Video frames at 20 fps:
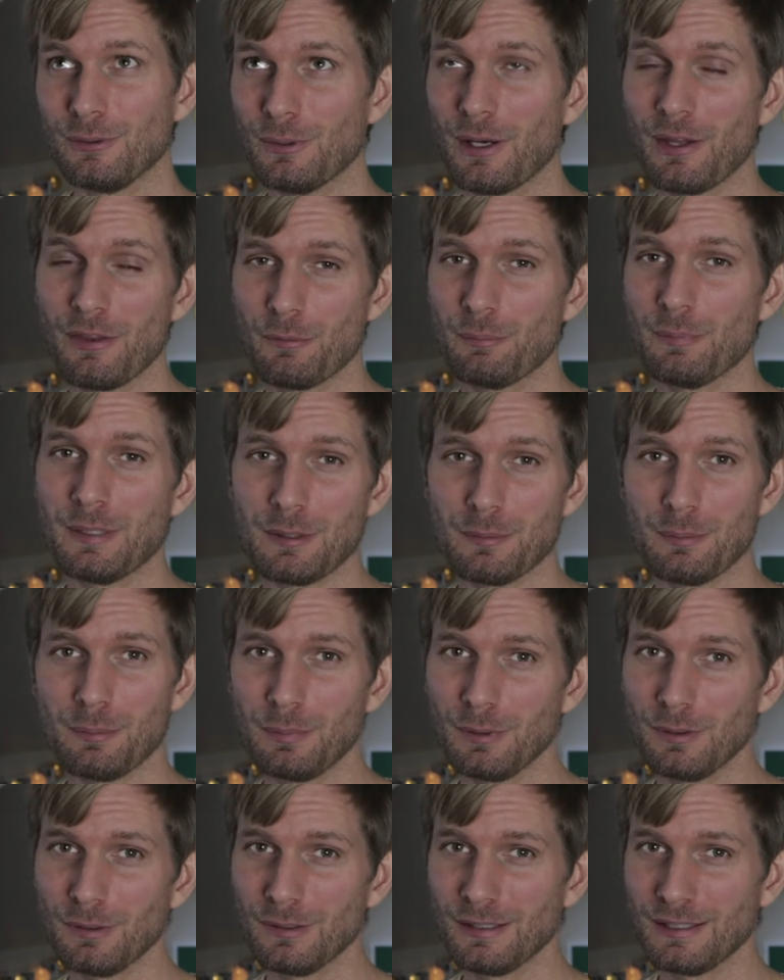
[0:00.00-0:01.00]
to other
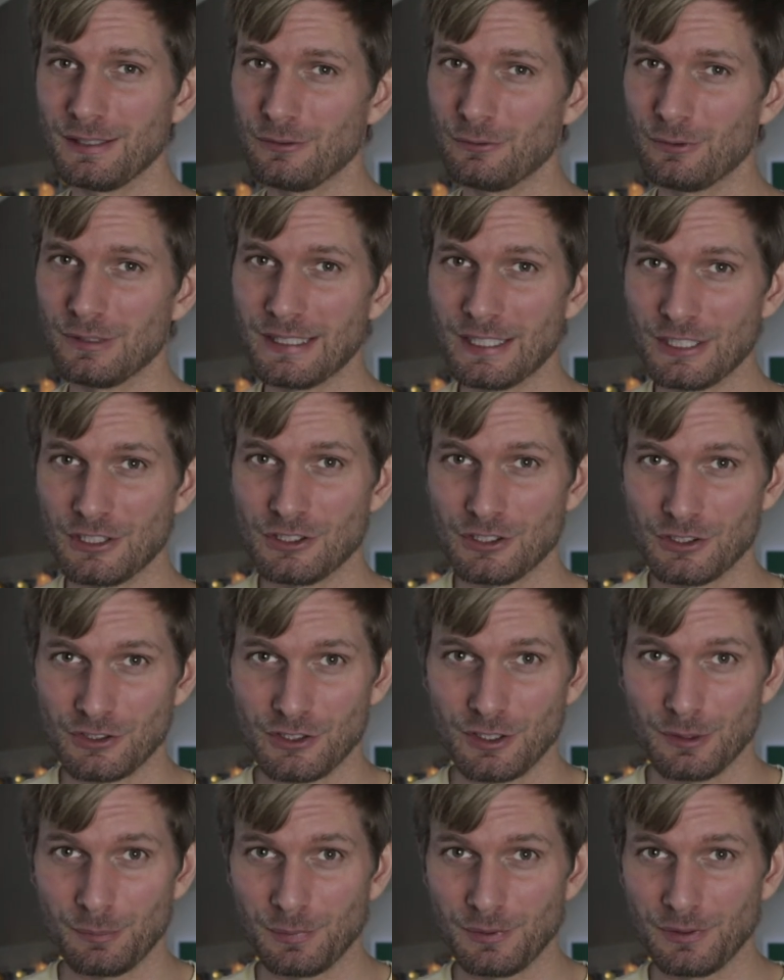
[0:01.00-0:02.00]
people in
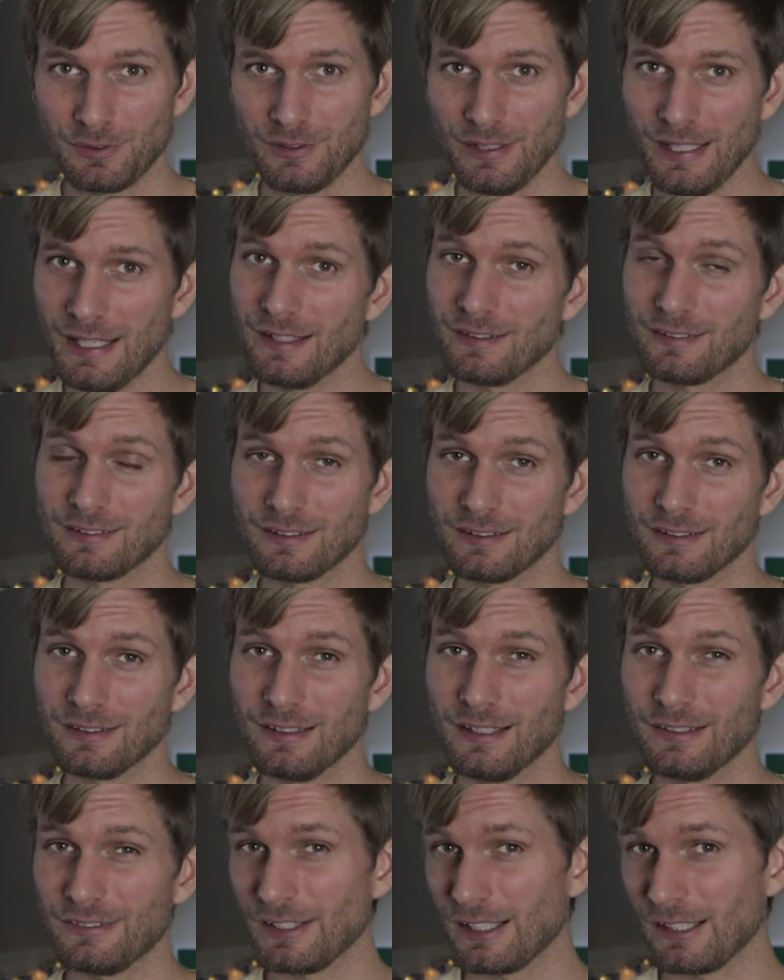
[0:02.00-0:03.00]
relationships as
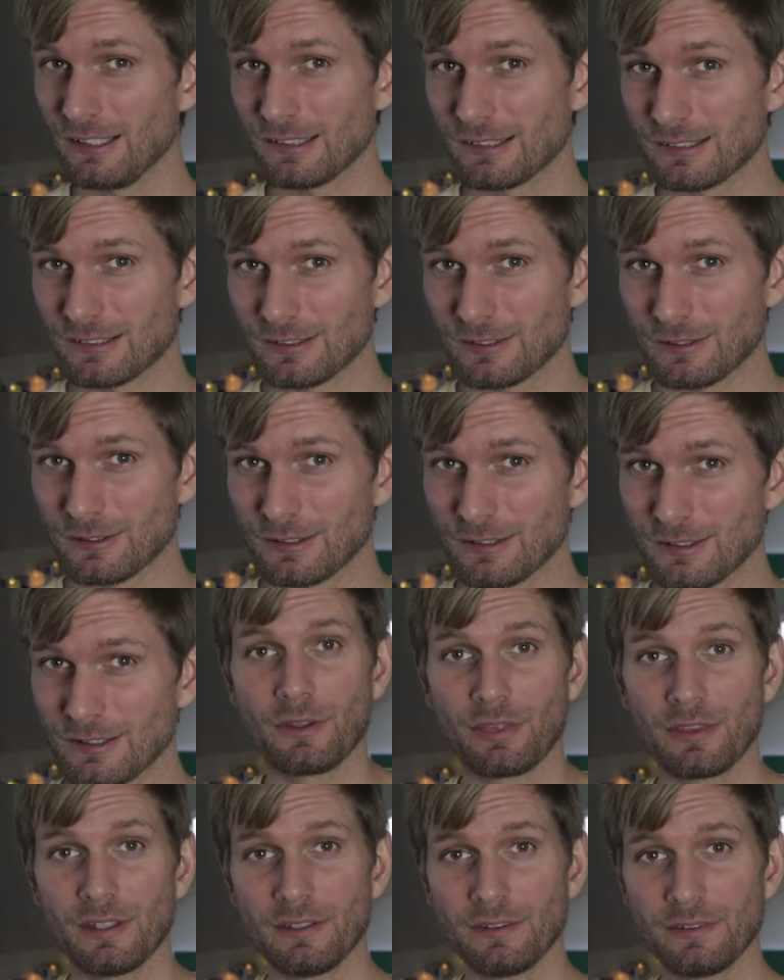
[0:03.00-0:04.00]
an adult.
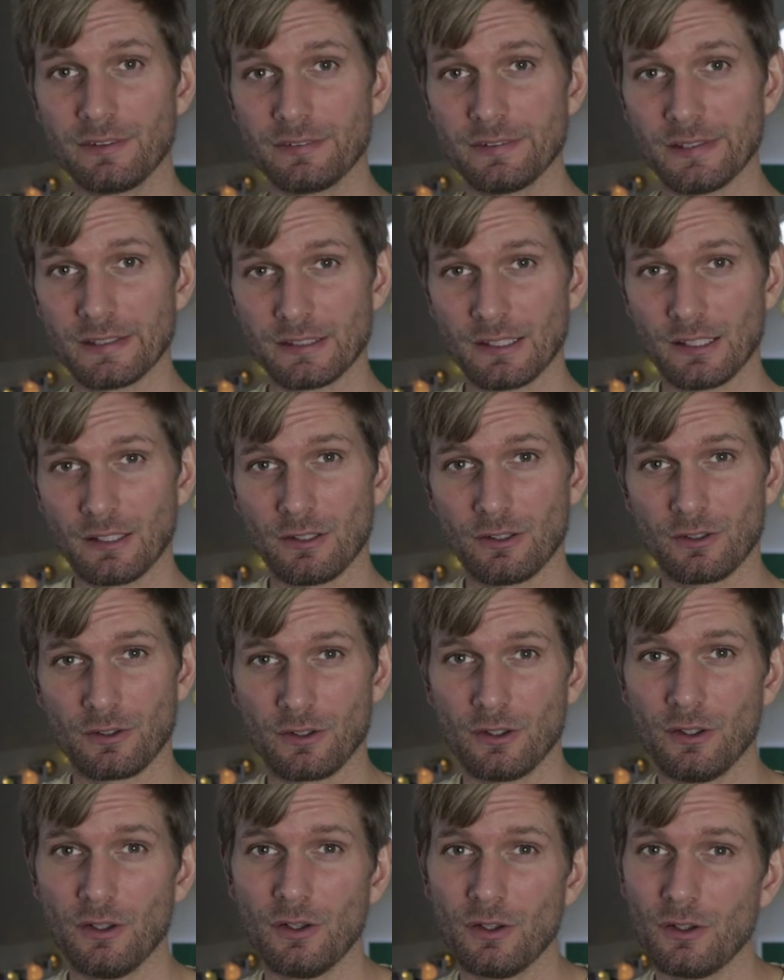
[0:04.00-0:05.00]
So, this set a
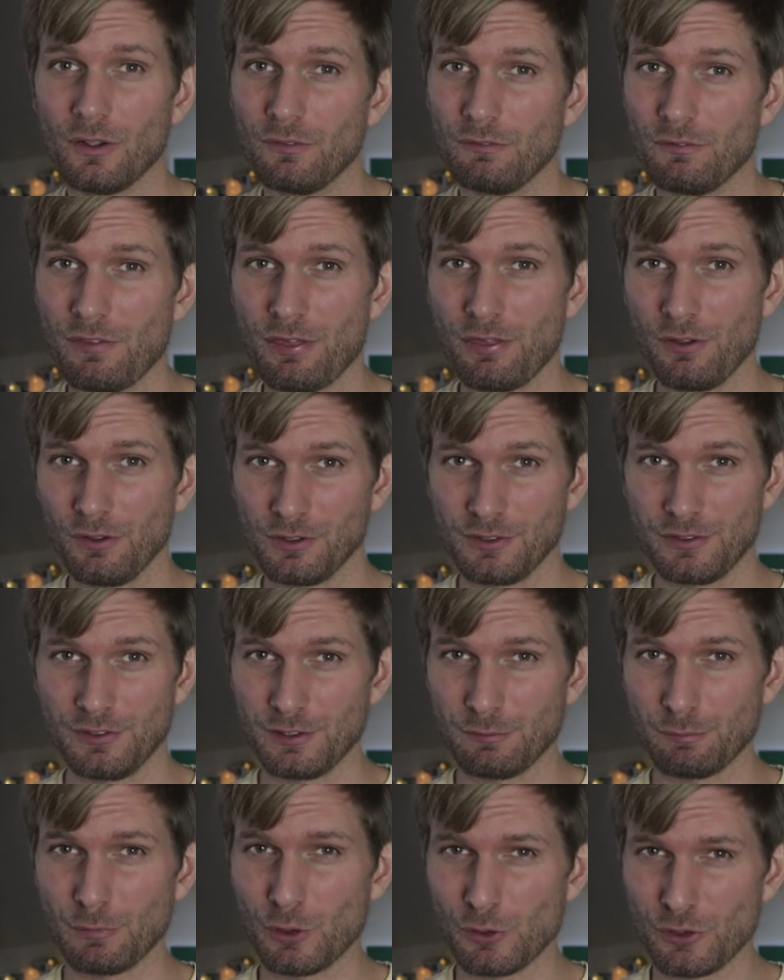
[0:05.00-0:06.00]
lot of thoughts
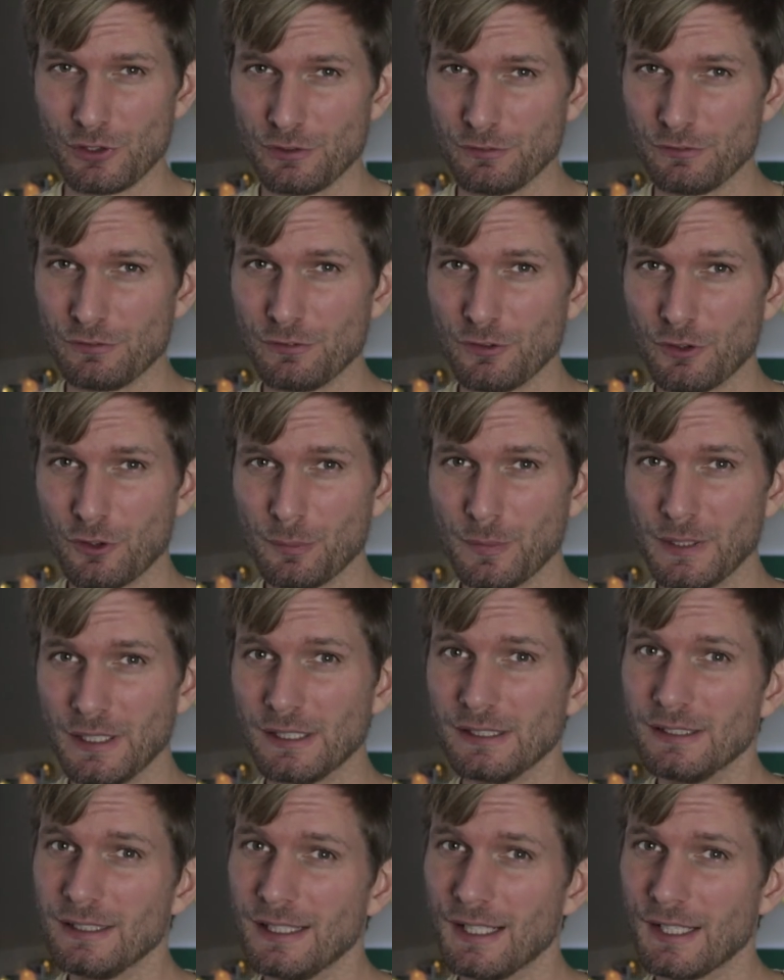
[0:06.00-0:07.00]
in motion for
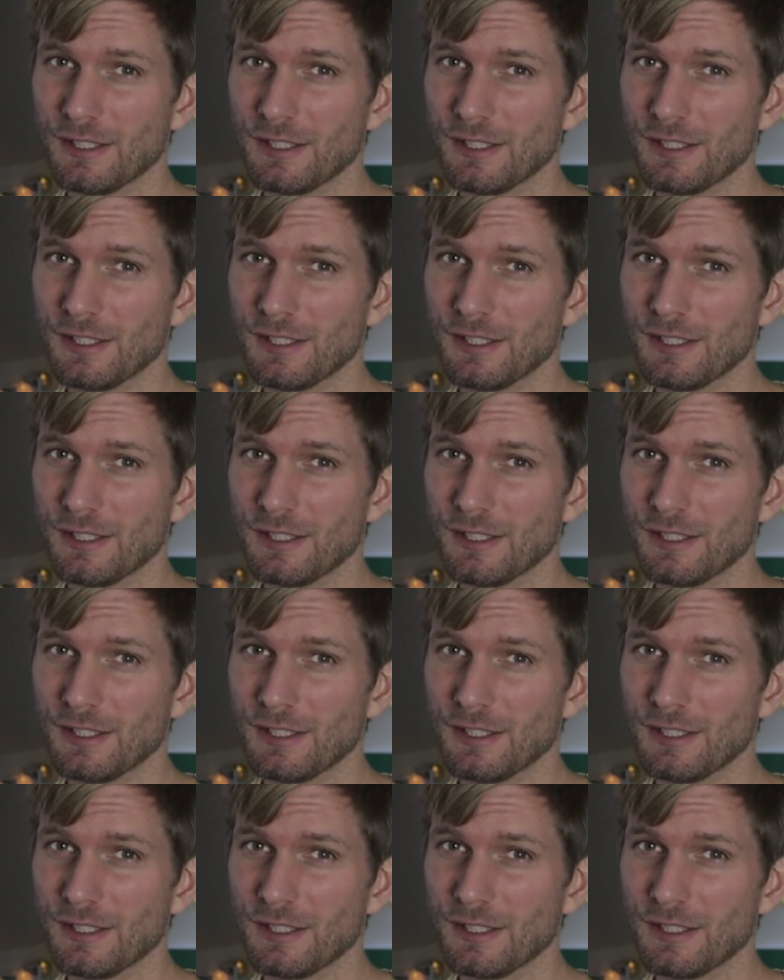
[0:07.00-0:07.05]
me.